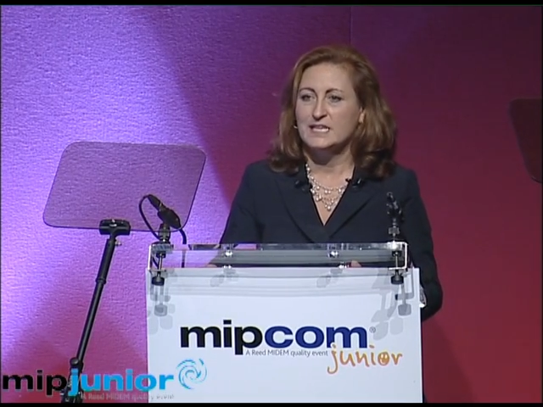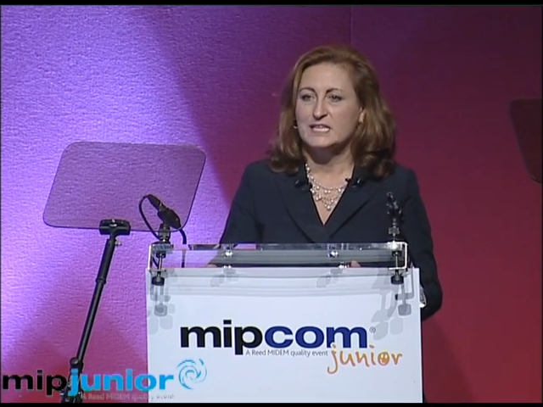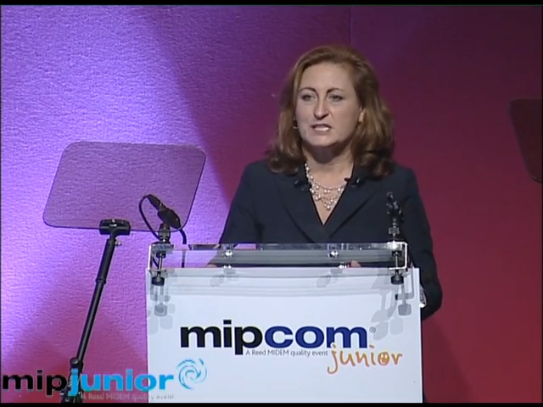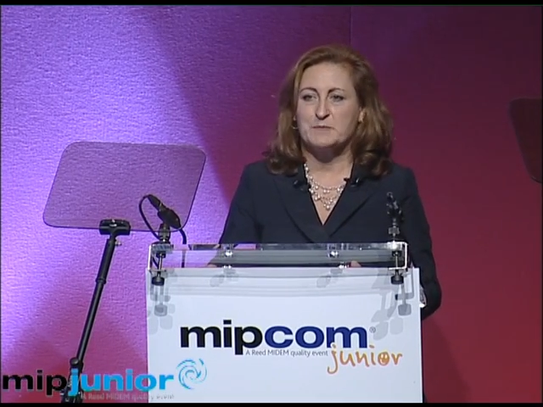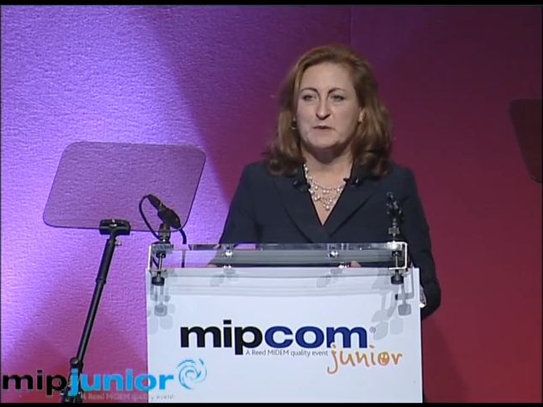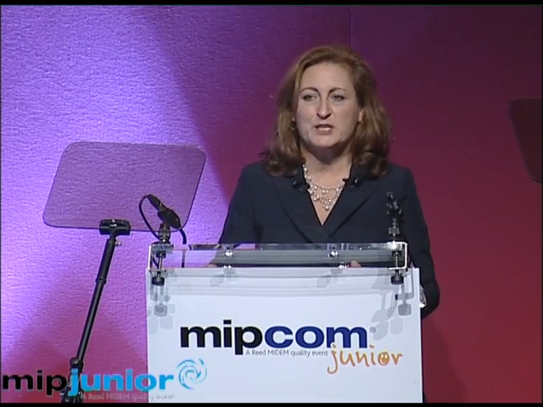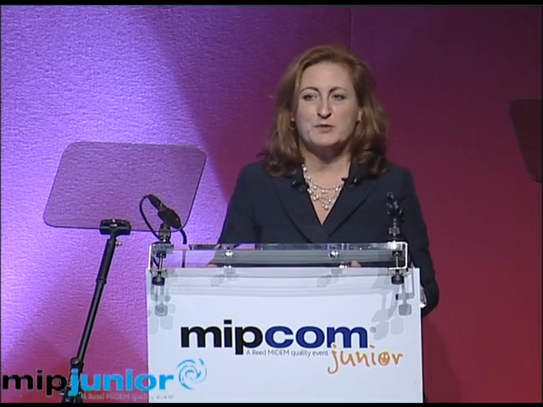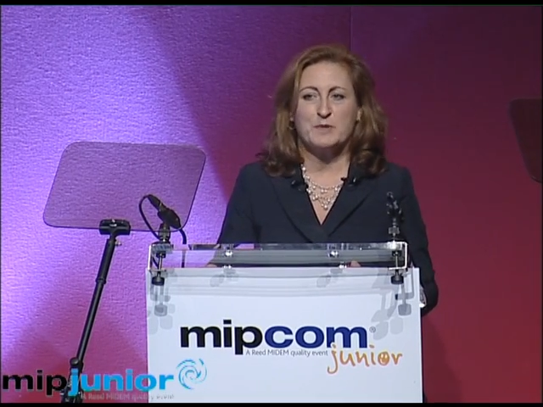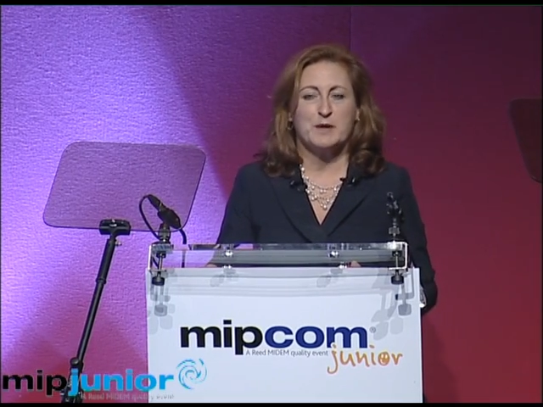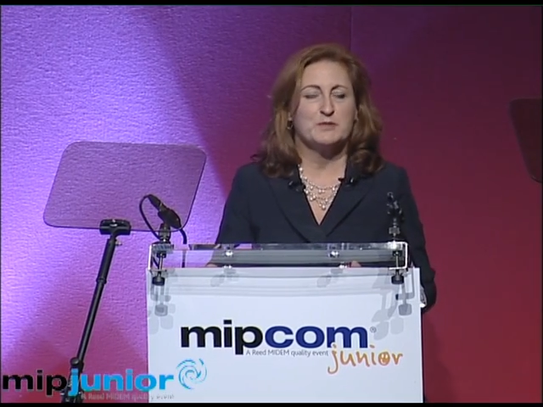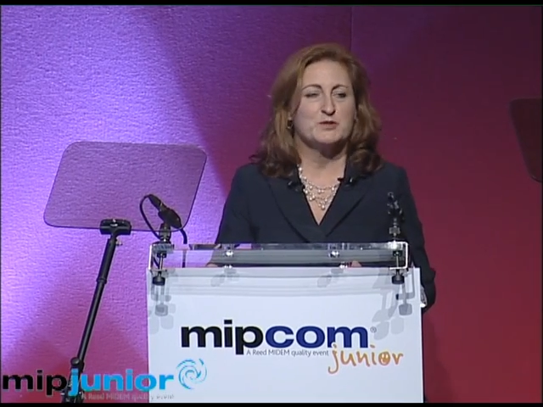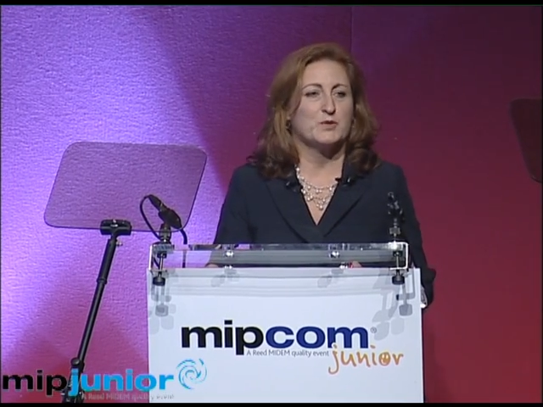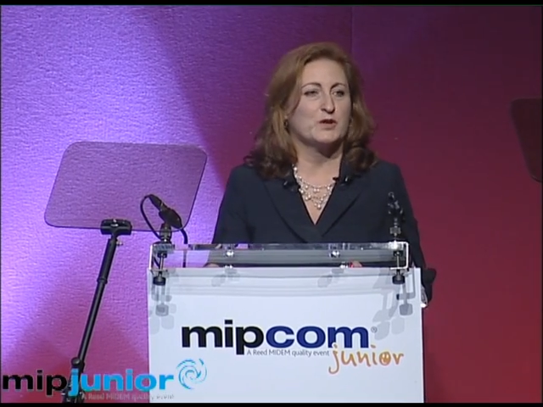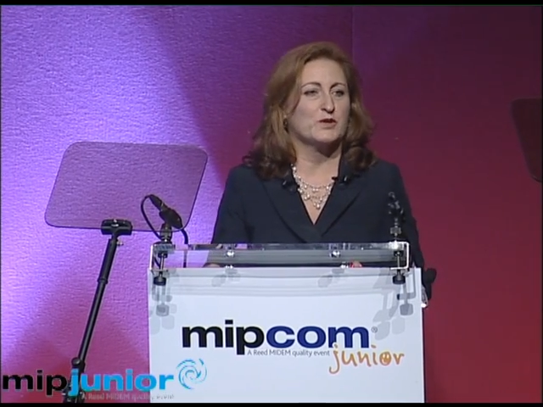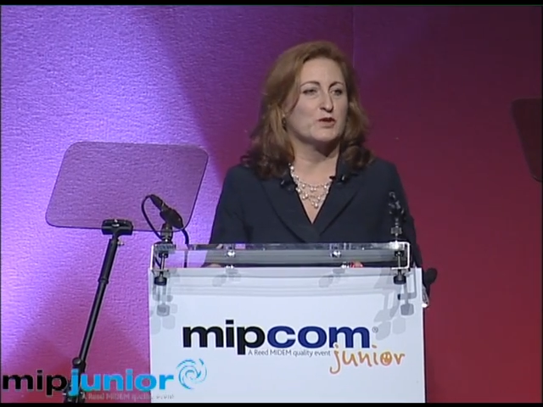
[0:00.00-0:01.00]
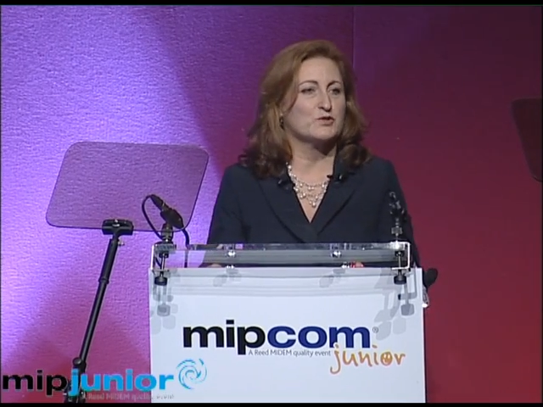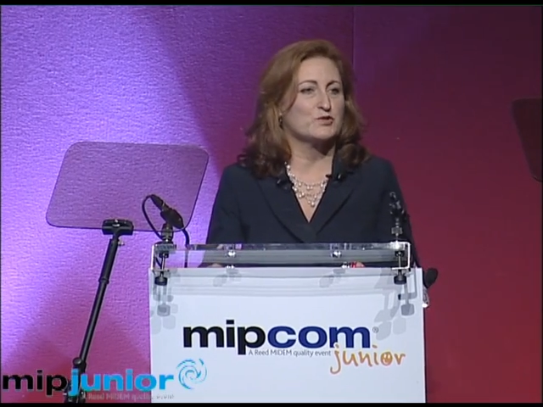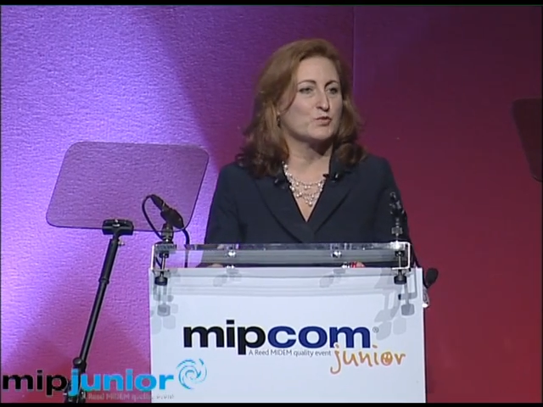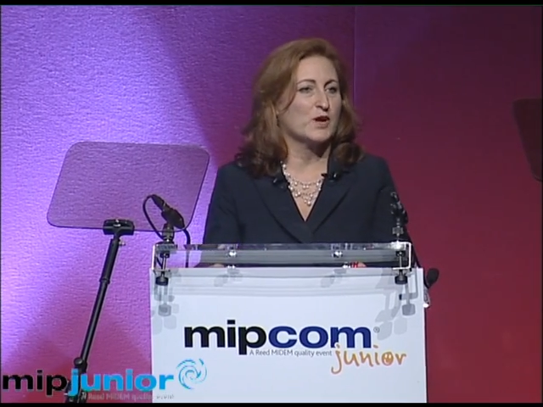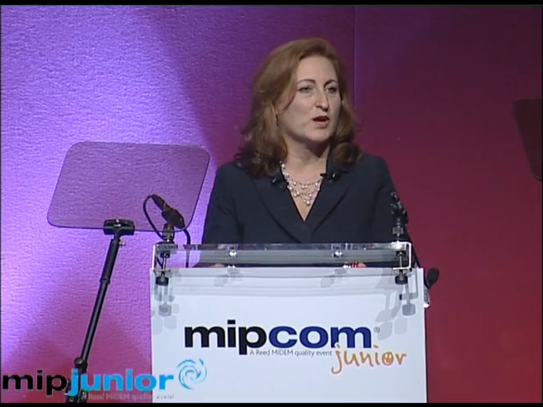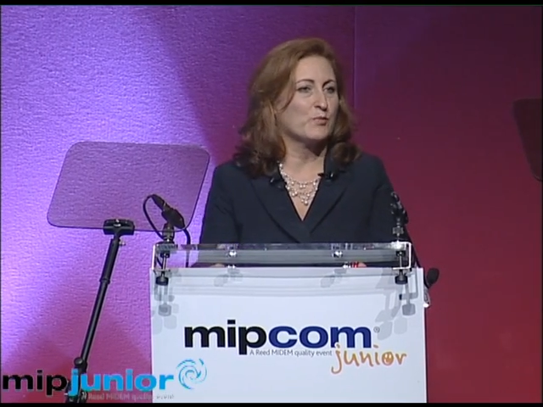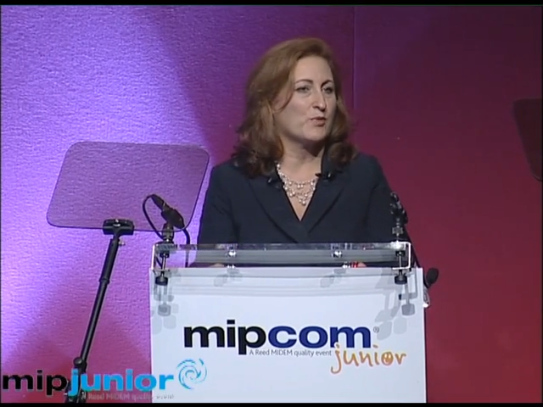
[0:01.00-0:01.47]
SpongeBob is one of those rare